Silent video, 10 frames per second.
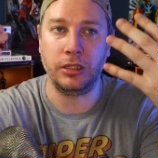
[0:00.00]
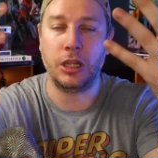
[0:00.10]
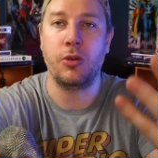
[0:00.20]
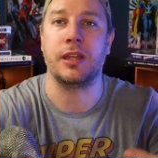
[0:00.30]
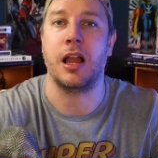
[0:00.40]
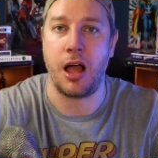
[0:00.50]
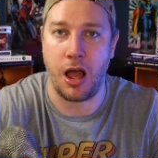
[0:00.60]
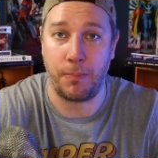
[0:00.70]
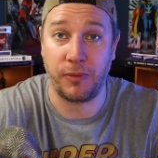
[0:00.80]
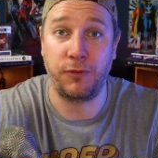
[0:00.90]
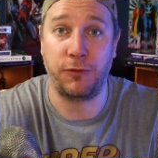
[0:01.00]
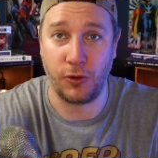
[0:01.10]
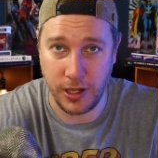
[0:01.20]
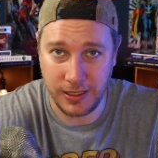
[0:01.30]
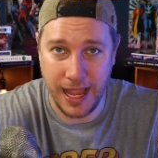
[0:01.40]
unloading up
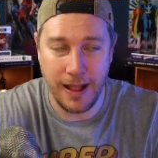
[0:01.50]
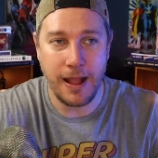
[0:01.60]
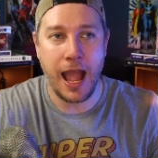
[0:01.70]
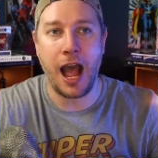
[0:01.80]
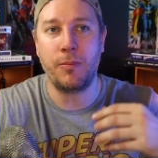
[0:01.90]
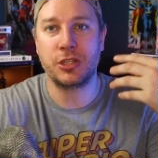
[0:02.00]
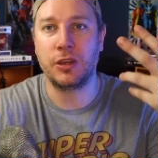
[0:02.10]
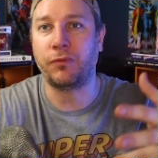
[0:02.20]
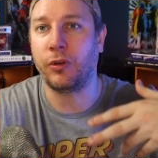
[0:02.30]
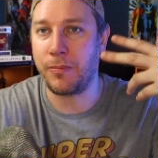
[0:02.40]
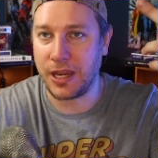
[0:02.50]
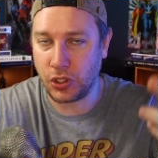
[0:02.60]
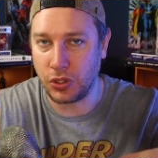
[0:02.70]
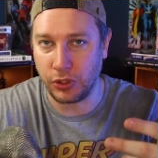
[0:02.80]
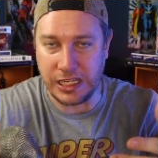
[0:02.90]
front, how much
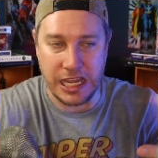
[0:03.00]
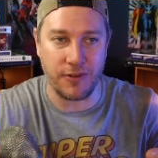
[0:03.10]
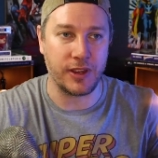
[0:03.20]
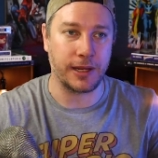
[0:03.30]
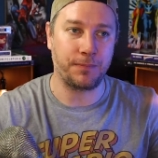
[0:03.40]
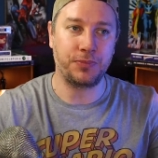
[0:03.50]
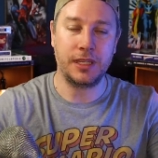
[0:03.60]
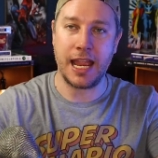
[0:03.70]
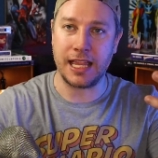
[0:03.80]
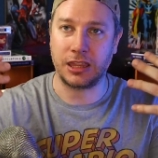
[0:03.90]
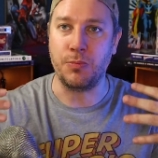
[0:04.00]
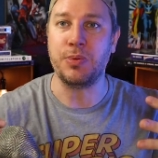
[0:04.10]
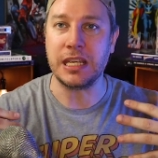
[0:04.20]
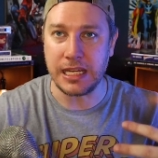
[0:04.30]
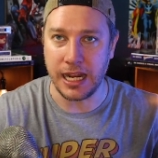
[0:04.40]
information they're giving at the
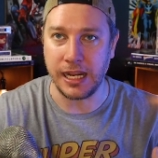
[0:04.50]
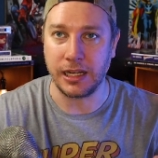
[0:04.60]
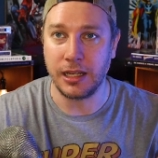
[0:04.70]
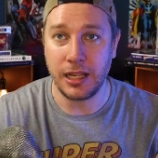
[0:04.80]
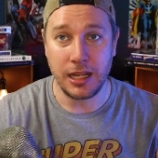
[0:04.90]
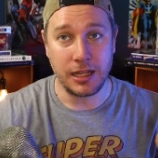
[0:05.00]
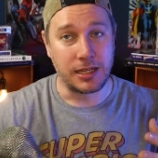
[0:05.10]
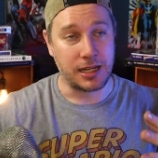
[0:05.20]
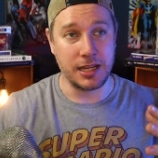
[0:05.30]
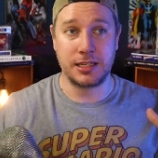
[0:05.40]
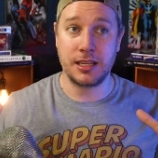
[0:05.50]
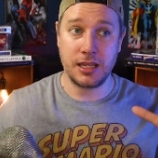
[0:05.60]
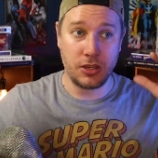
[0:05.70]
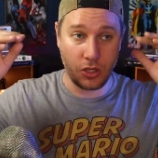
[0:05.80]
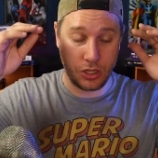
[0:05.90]
beginning. Because
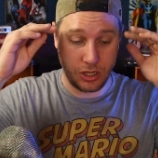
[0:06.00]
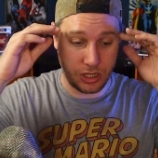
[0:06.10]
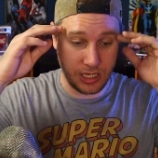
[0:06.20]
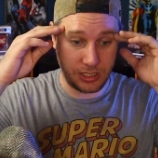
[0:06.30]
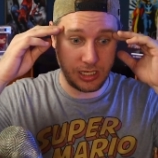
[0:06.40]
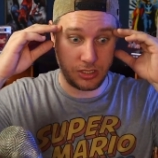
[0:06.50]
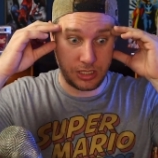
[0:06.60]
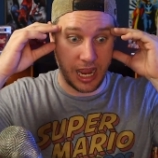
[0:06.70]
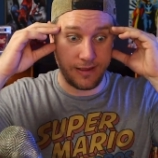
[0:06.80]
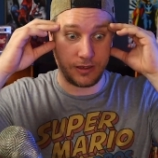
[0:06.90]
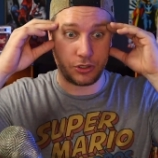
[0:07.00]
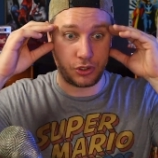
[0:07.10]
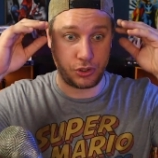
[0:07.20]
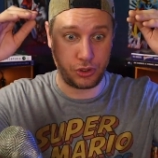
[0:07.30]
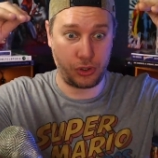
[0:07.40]
this is diving
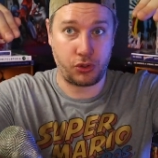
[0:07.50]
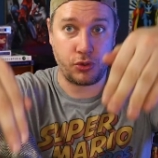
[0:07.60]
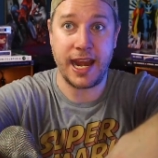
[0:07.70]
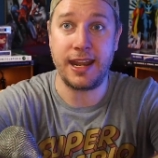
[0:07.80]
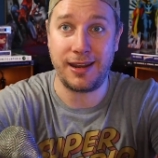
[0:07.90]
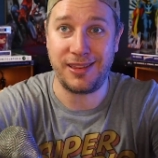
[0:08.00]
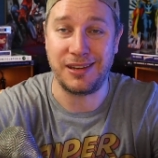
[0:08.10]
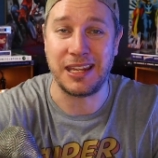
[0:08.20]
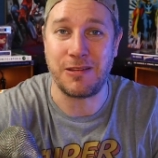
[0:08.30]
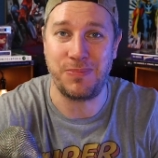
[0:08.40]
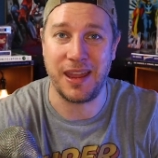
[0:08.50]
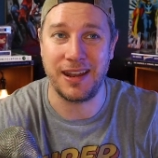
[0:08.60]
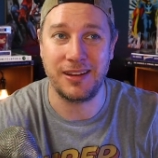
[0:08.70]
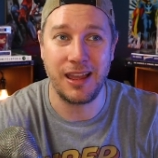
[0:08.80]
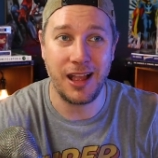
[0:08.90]
straight into the deep
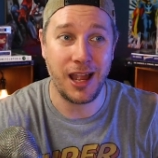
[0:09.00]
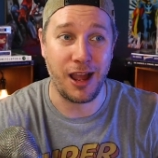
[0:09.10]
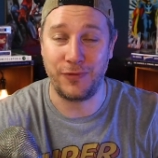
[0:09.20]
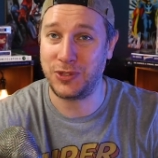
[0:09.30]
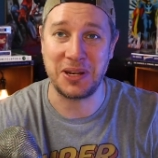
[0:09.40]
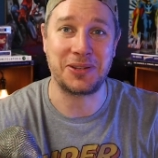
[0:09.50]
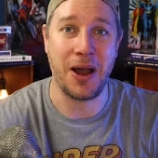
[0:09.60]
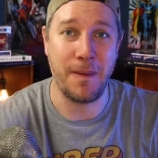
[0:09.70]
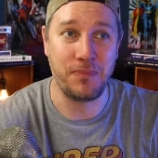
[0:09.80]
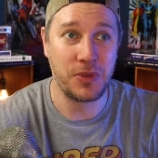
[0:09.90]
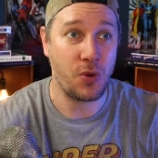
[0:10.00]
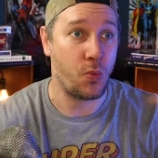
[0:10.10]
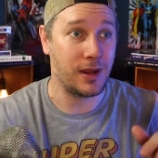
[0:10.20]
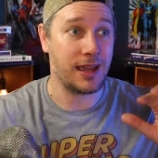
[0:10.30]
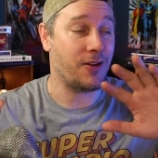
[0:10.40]
end of sitcom
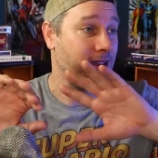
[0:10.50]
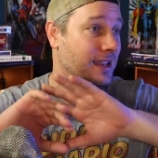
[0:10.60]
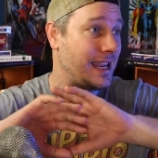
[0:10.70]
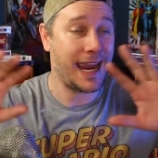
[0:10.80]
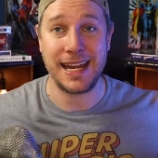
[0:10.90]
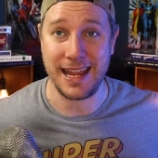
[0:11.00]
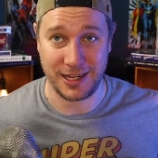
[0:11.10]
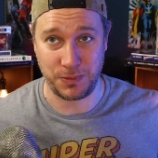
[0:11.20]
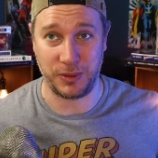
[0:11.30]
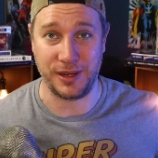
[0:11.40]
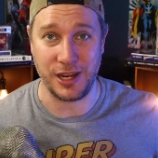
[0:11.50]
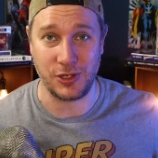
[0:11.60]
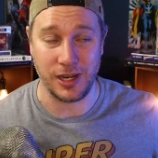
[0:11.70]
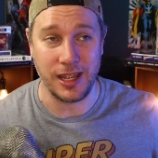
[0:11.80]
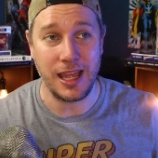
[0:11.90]
without any
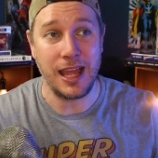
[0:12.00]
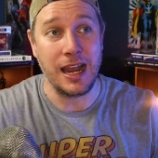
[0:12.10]
explanation.